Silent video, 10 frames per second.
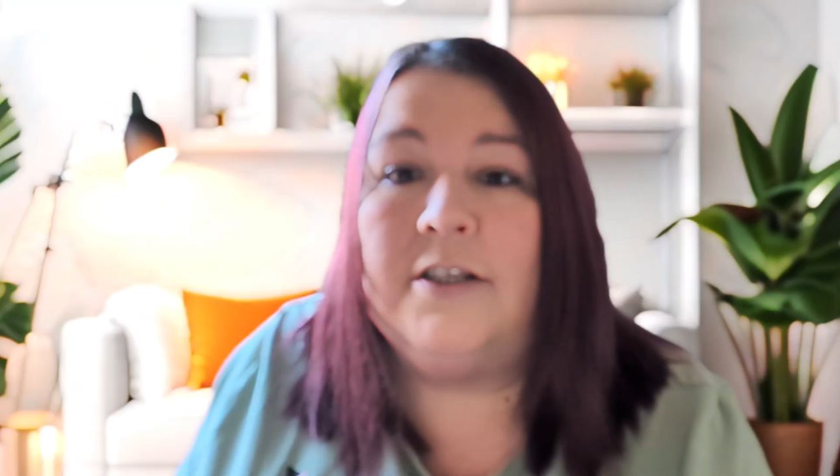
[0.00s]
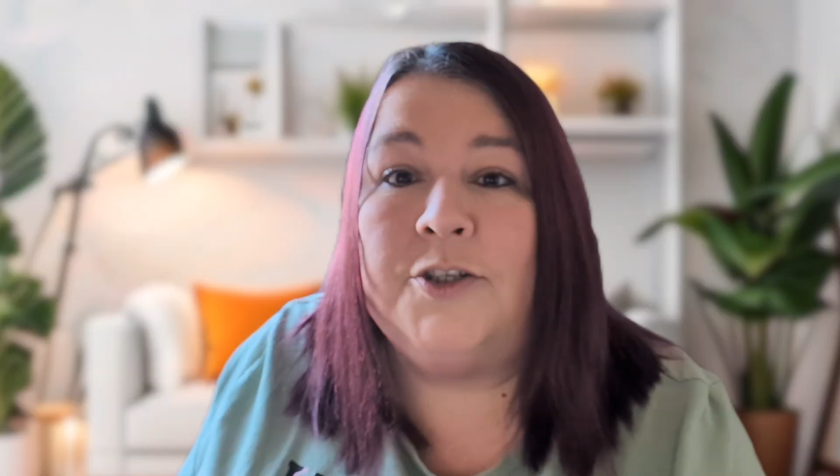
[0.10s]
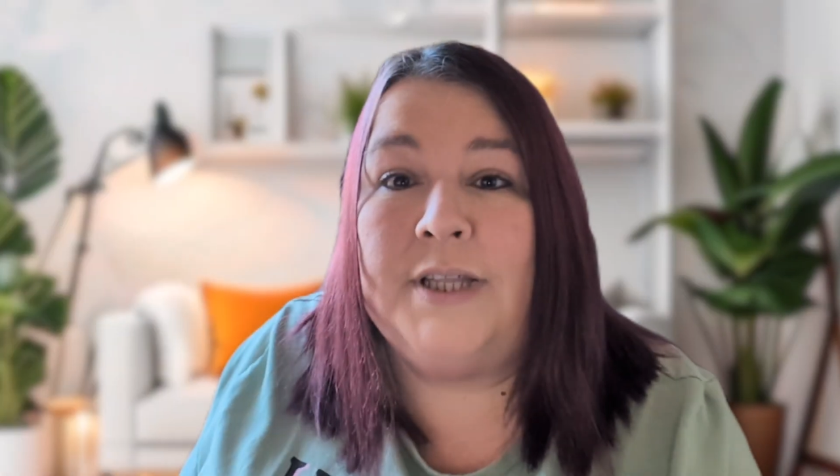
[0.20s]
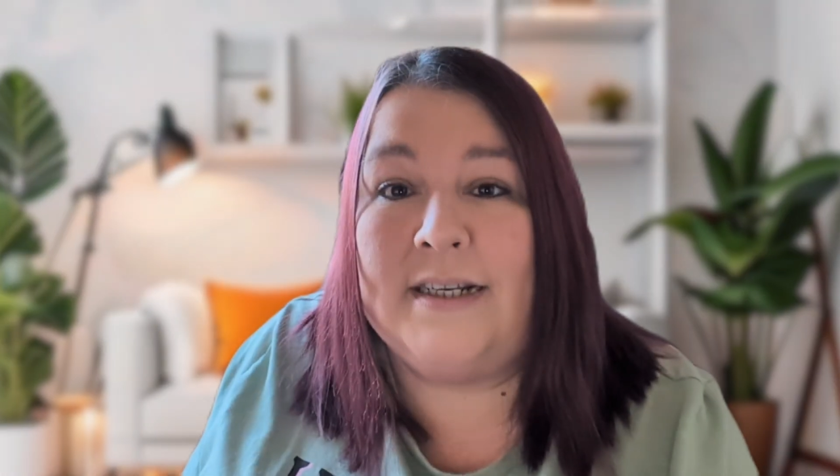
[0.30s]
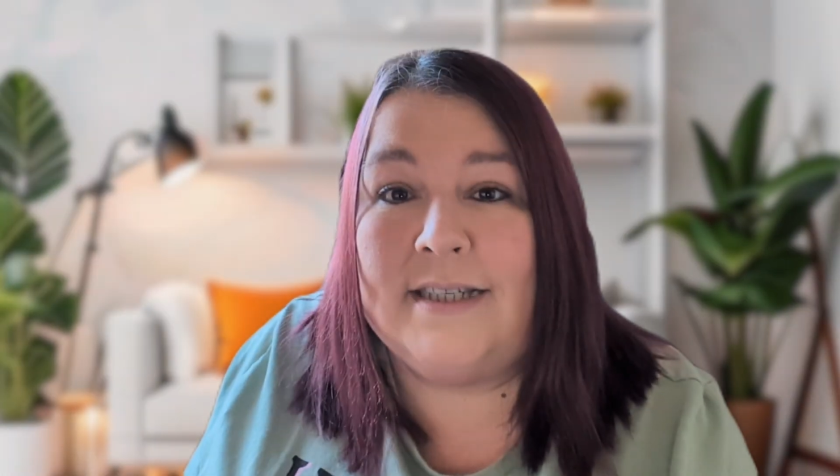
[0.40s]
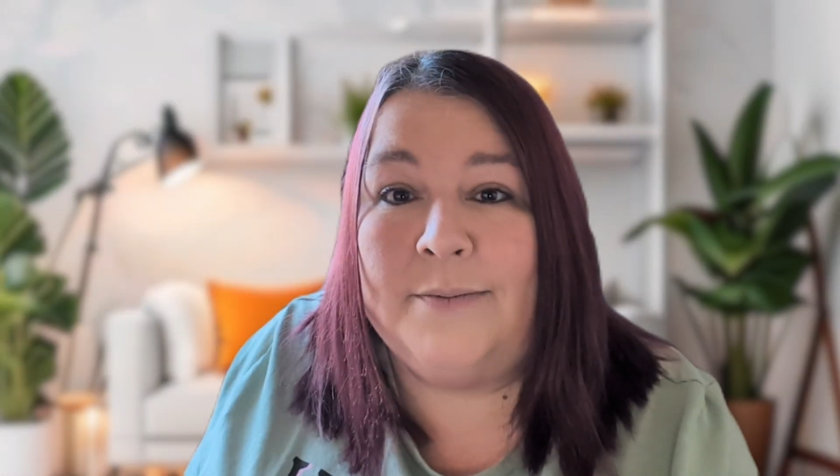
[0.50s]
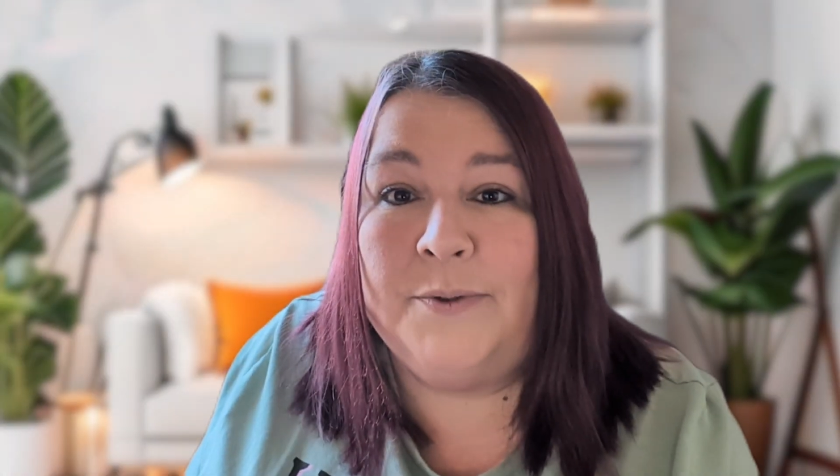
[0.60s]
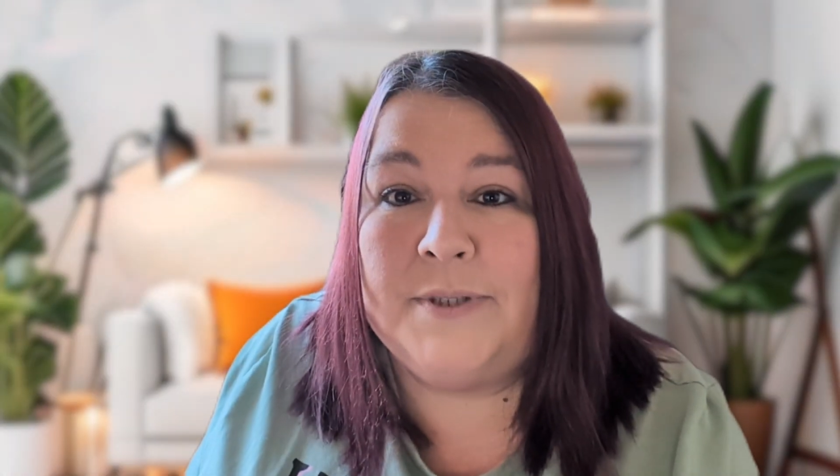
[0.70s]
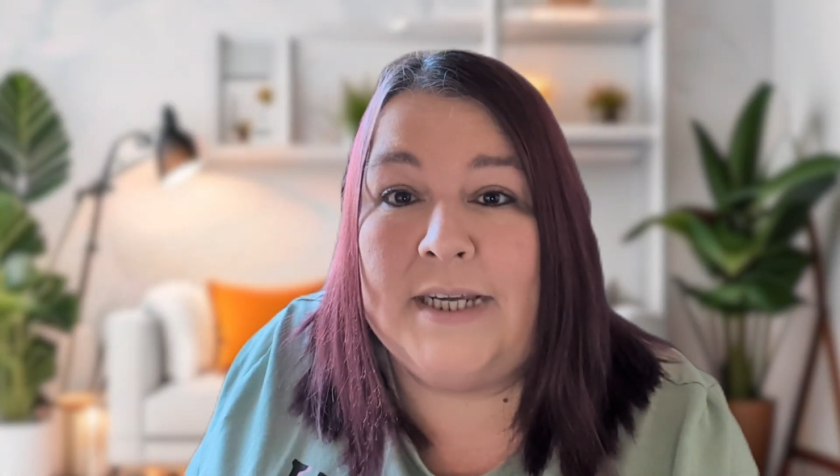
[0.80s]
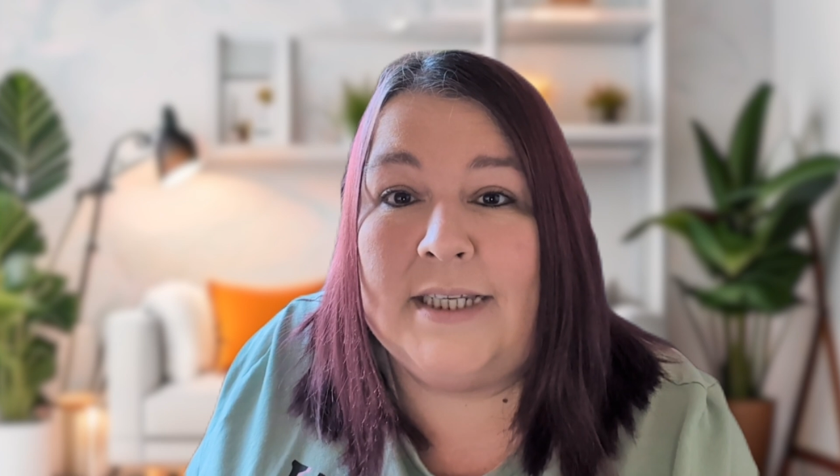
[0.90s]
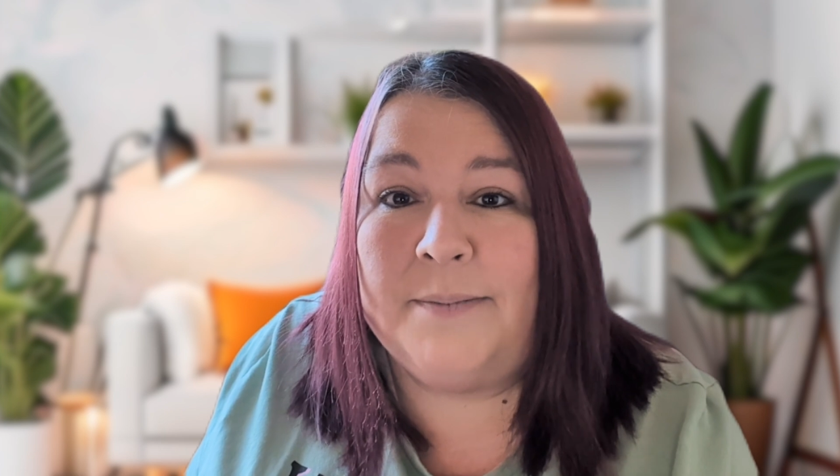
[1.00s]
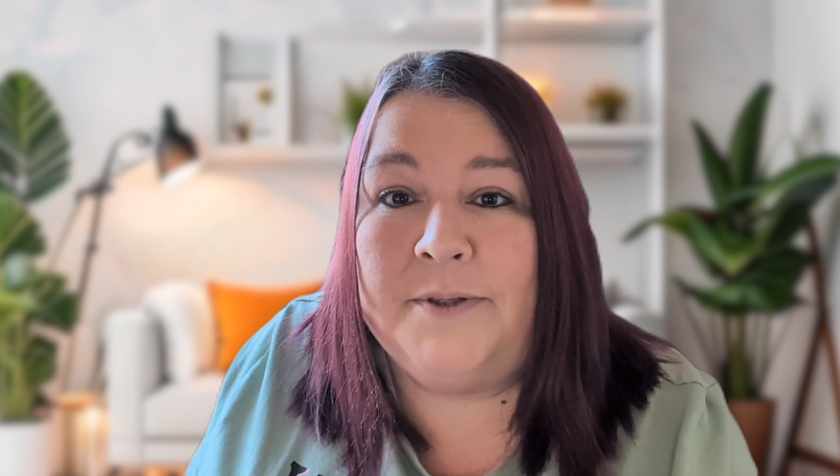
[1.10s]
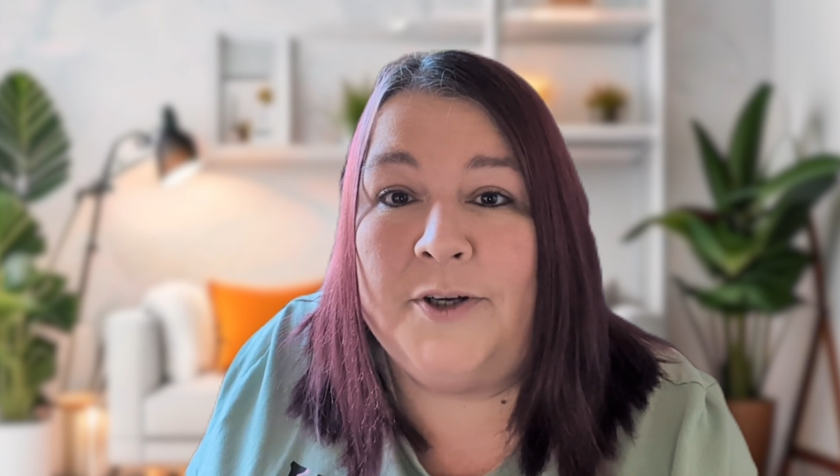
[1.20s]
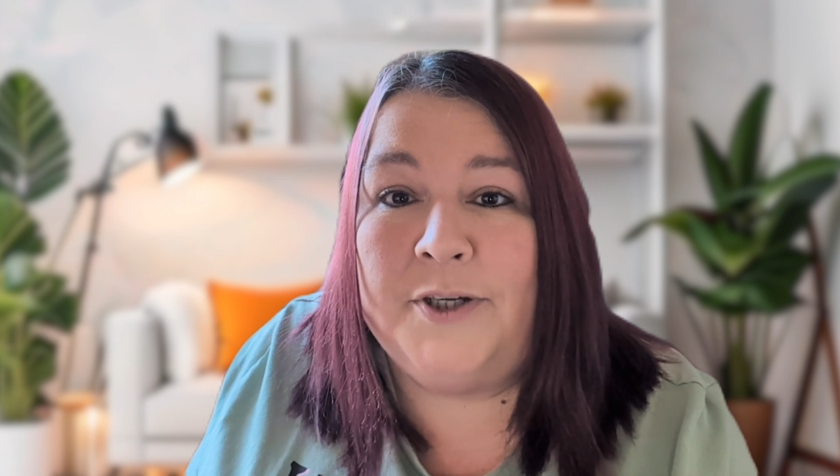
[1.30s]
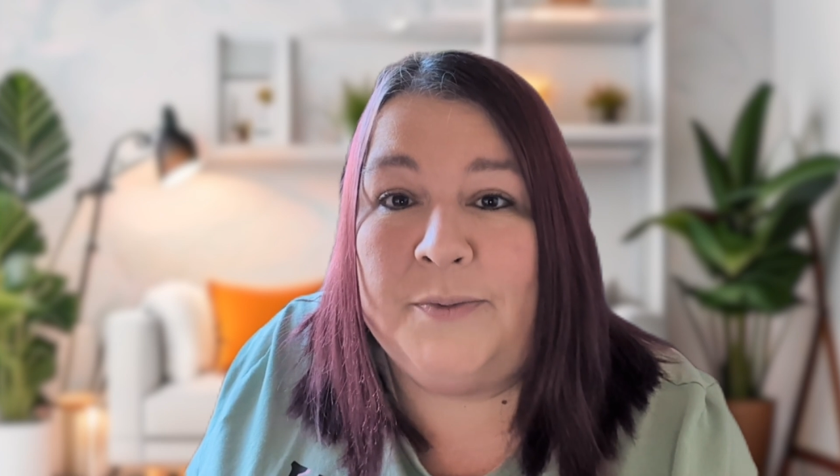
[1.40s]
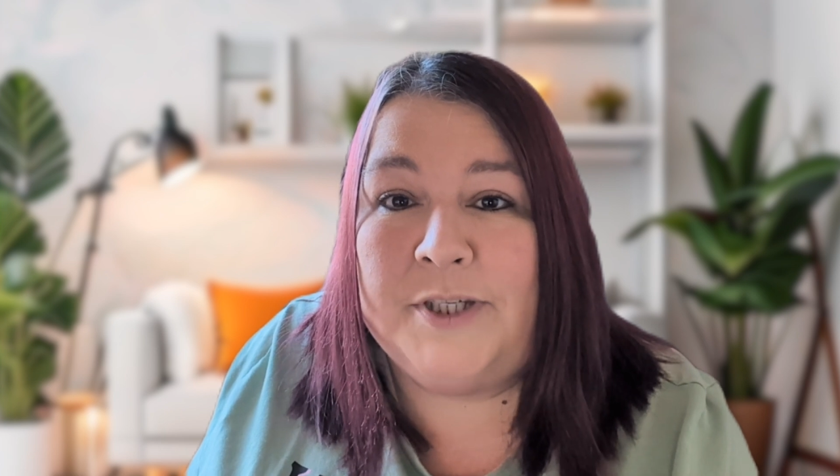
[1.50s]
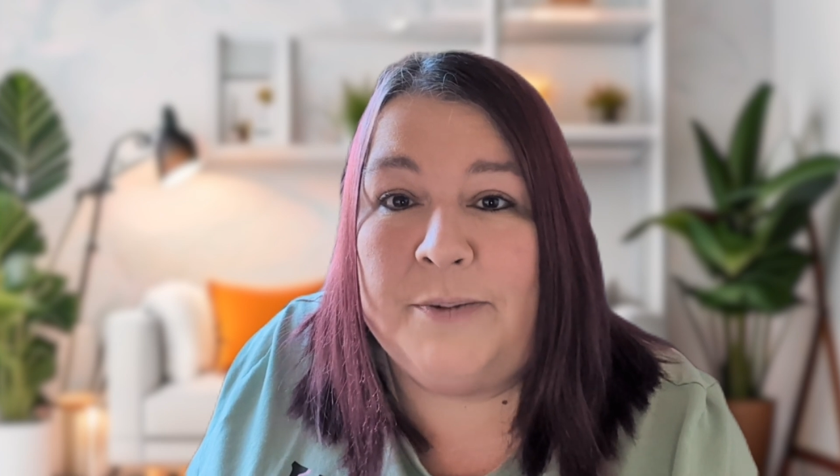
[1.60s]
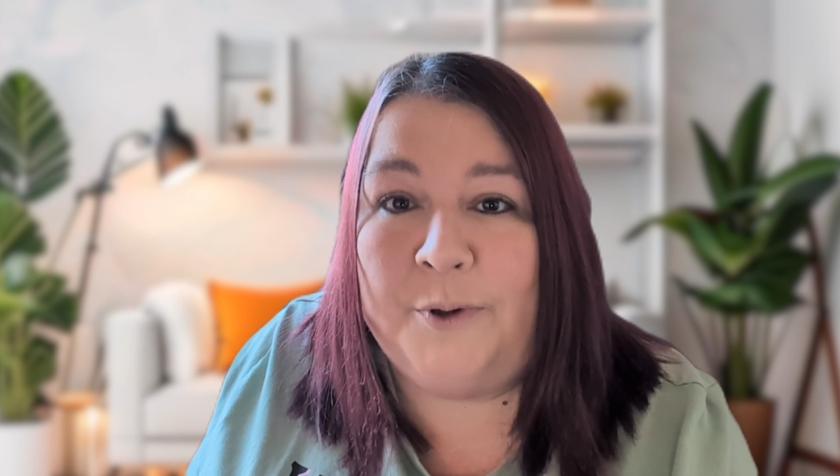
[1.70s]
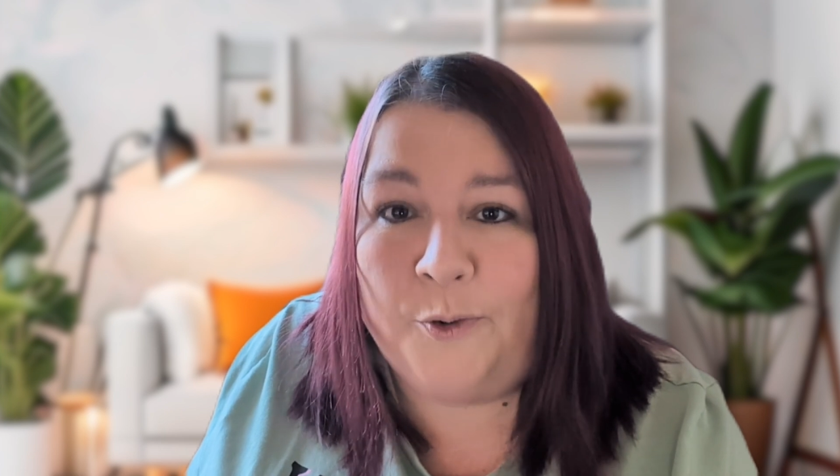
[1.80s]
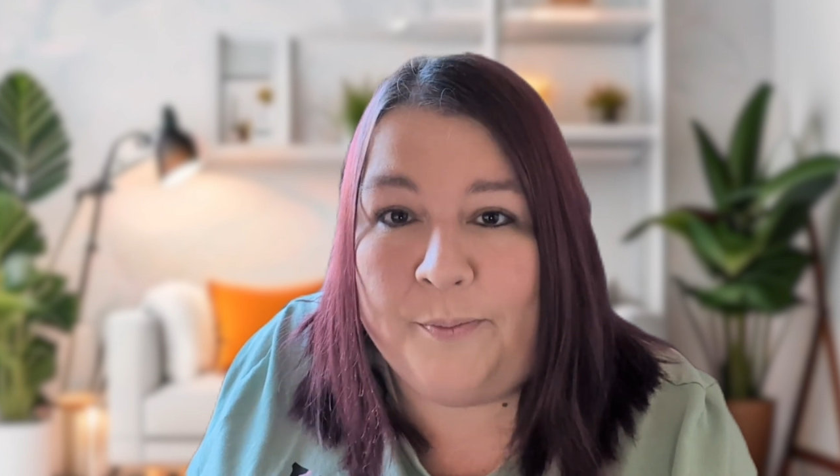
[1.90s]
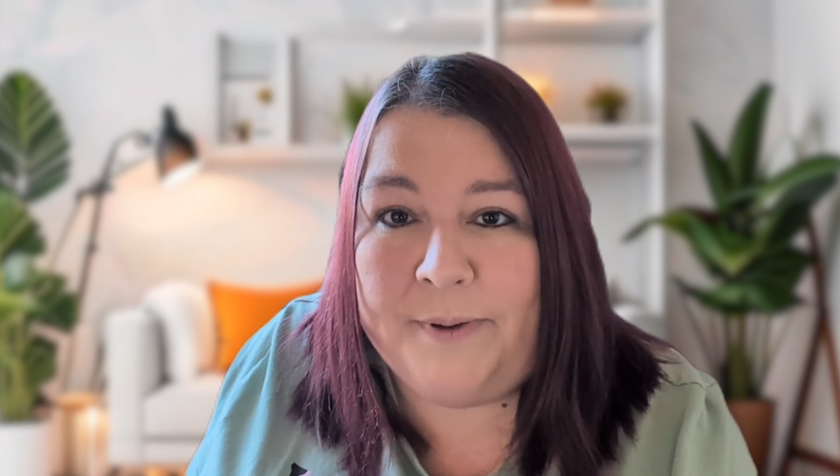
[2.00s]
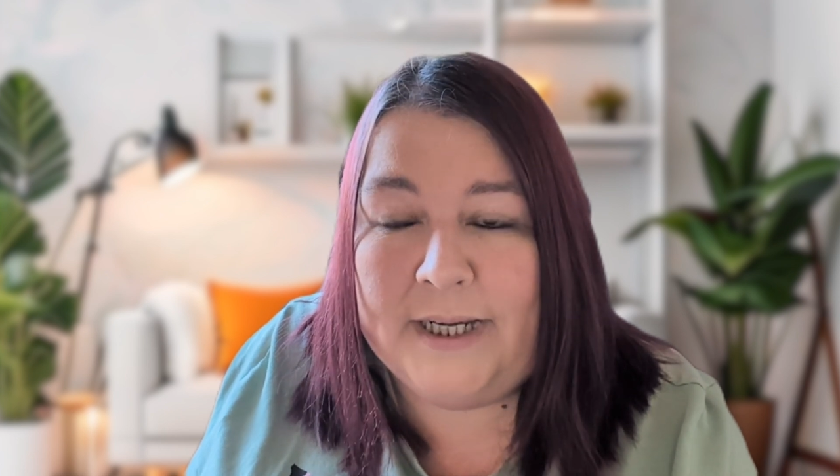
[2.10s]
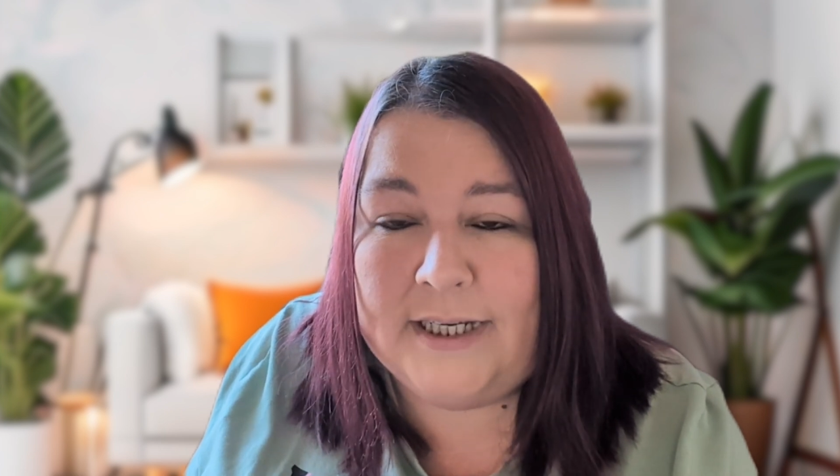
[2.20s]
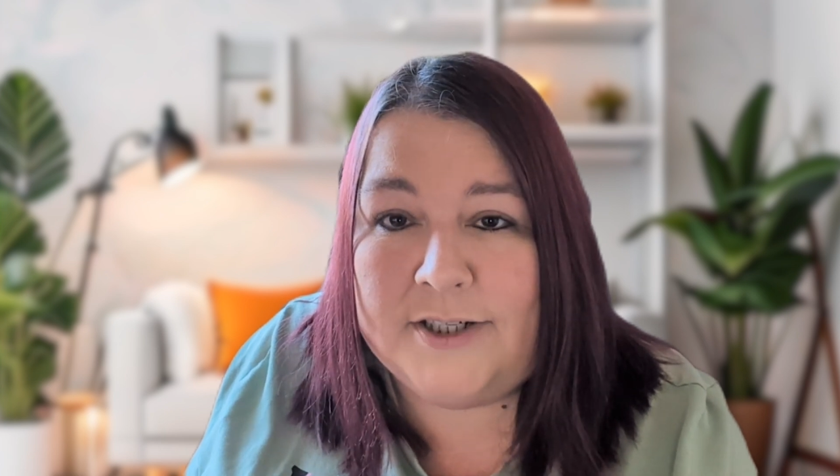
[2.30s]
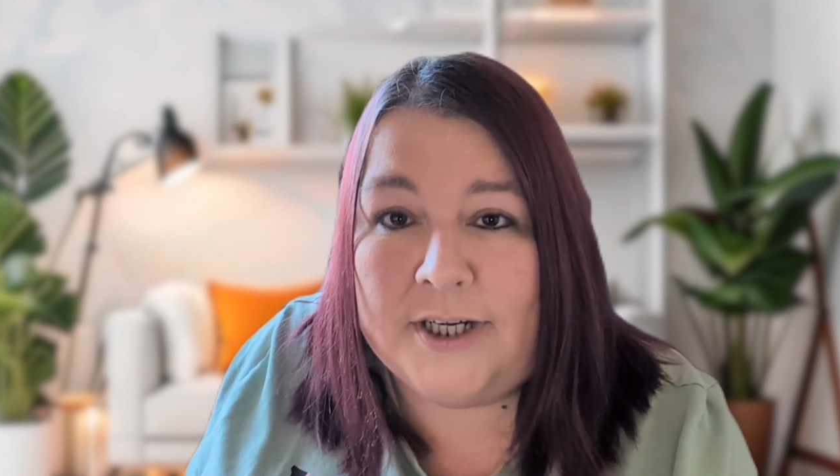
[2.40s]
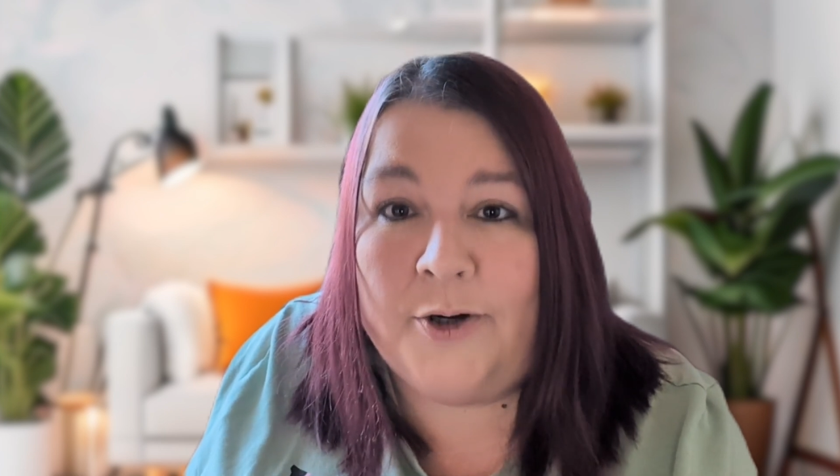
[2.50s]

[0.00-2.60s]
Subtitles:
So that's how you set up your YouTube homepage.